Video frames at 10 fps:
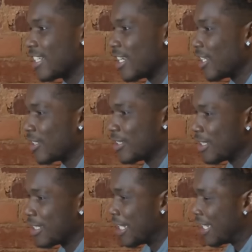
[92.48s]
that
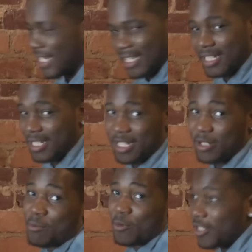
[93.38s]
process involves
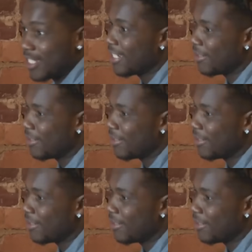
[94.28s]
registering for his